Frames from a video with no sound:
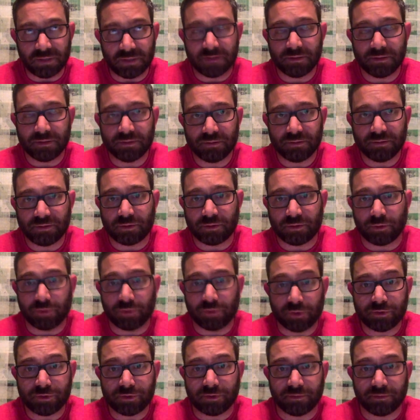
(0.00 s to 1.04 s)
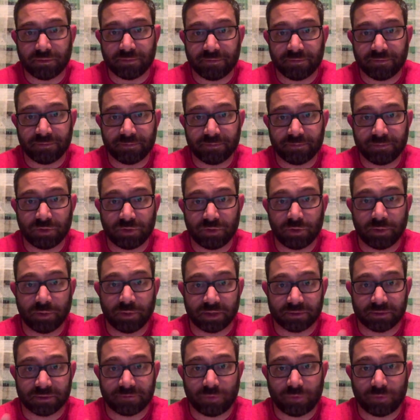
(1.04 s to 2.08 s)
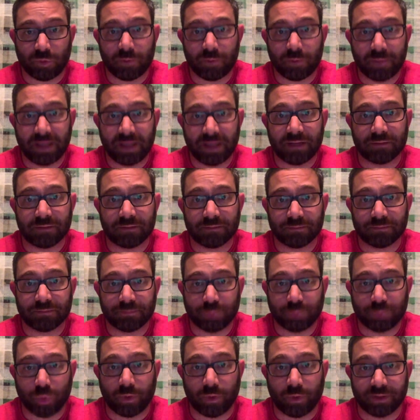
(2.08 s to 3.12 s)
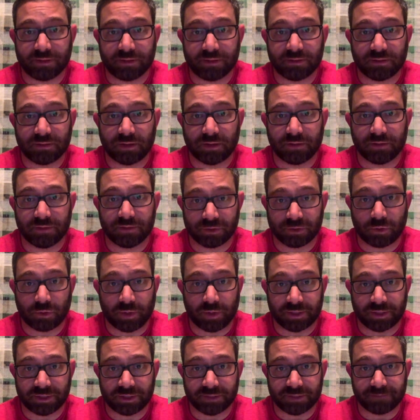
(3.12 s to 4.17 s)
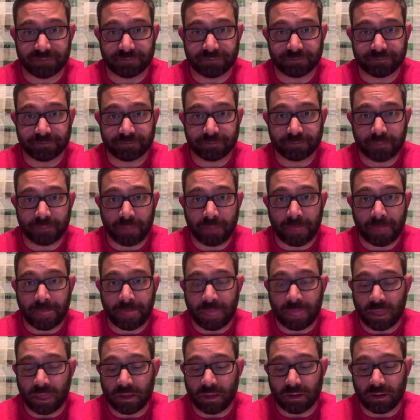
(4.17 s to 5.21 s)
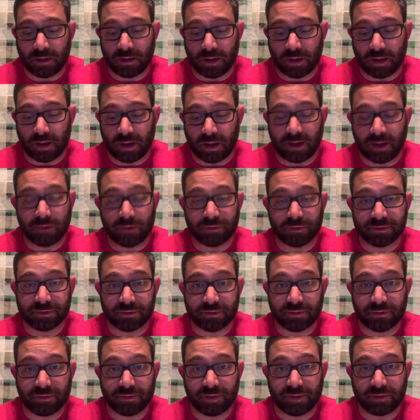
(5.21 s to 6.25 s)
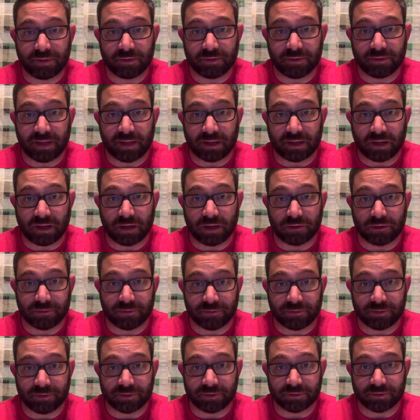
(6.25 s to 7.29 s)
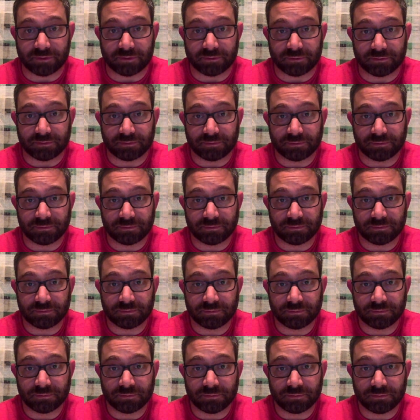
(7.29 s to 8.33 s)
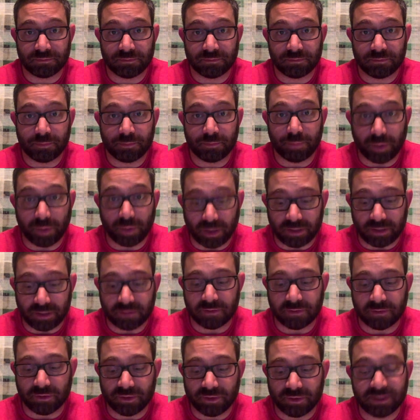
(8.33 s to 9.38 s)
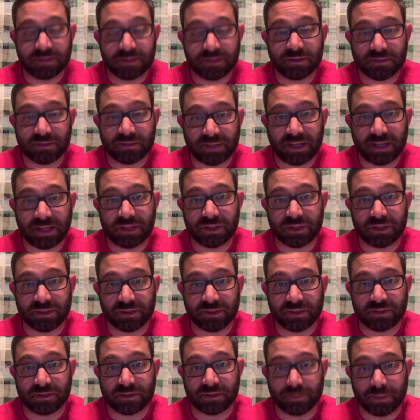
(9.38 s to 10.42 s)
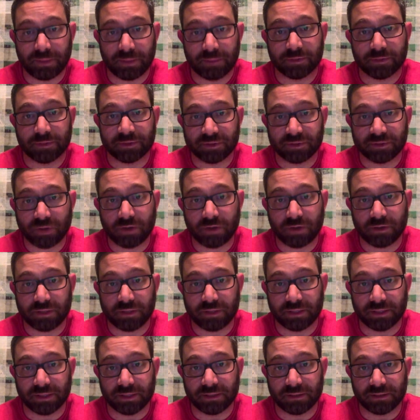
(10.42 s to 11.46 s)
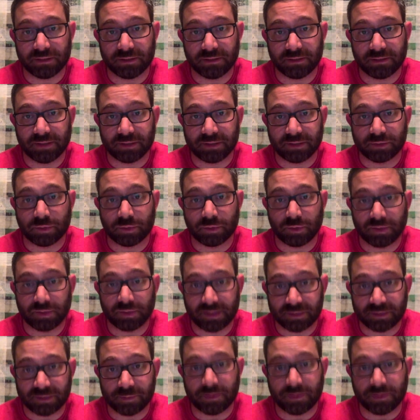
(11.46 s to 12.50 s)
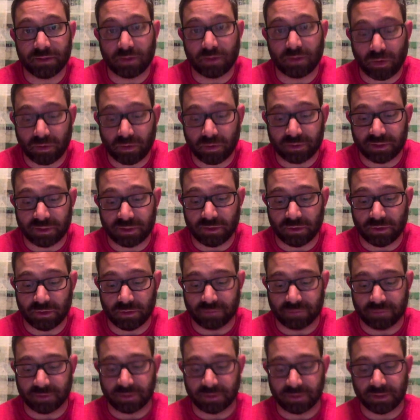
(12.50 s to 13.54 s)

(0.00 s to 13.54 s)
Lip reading: So those are de Lubac's 4 main points on this question. I don't think they're that controversial. But there is a tension that some people saw in it, and that's what has been argued over.